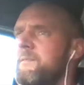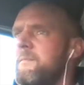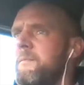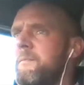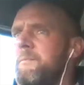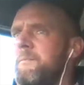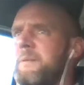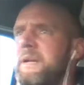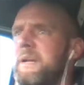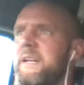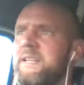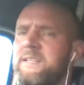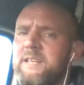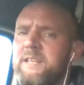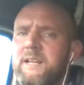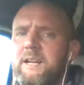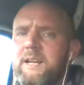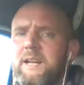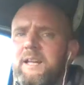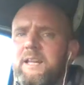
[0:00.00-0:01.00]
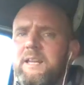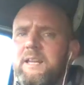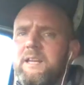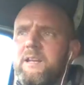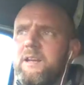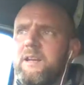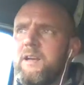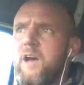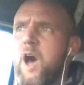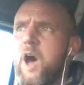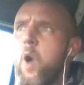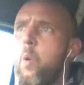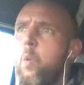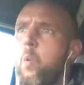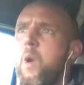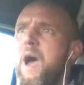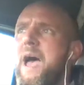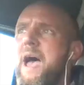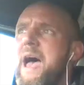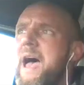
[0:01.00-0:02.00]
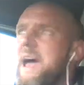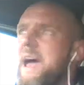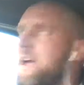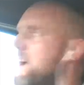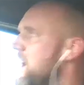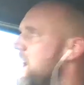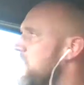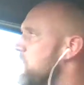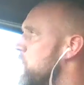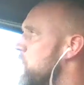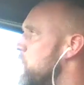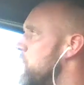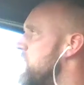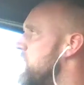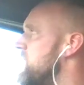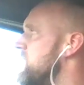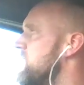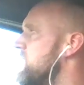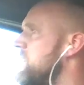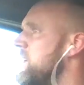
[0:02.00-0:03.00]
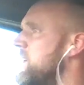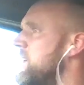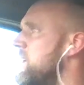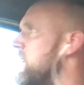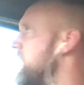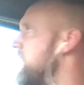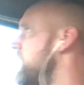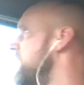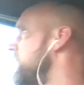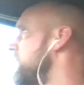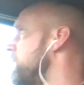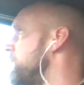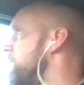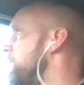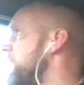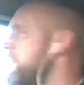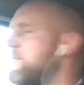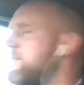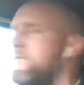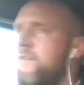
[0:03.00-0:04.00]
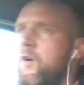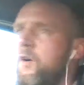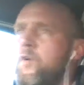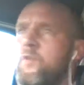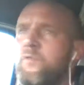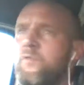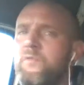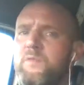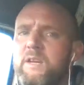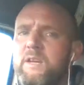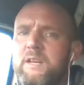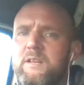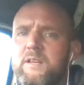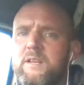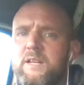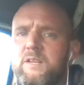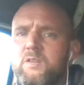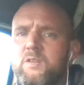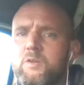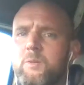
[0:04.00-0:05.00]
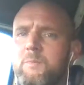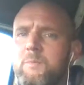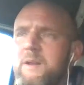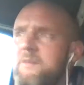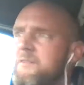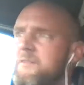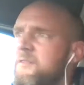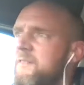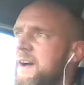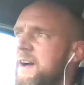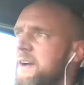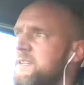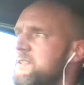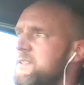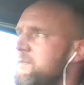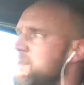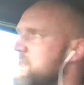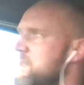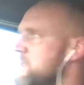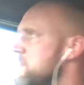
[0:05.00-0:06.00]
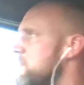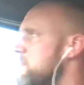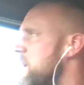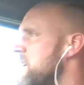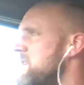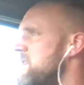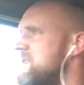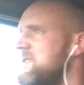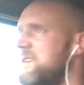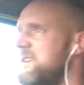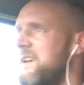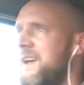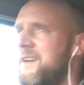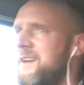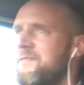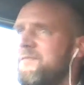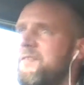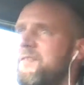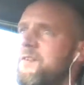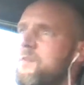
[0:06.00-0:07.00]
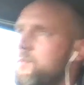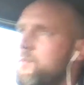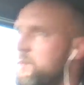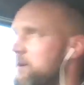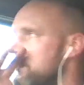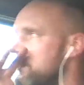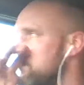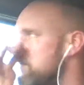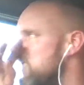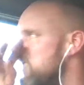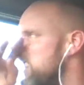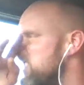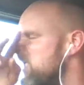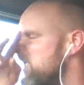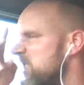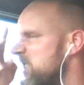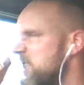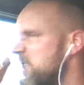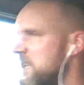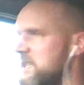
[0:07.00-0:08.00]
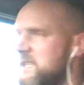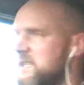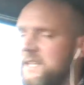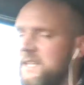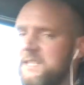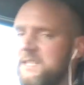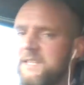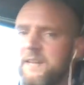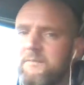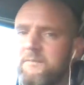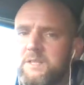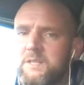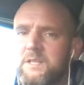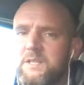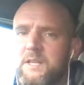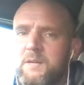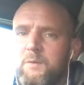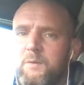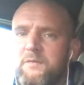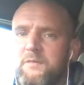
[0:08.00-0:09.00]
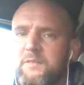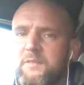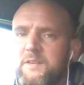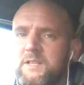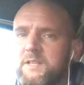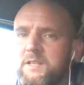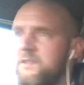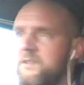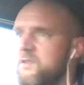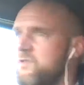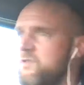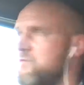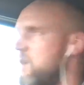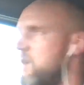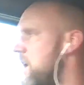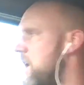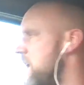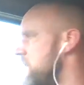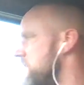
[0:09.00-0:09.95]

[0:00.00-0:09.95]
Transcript: politically aware. I've always been involved in some level of activism. I used to get involved with, when I was 16, 17, when I first learned to drive,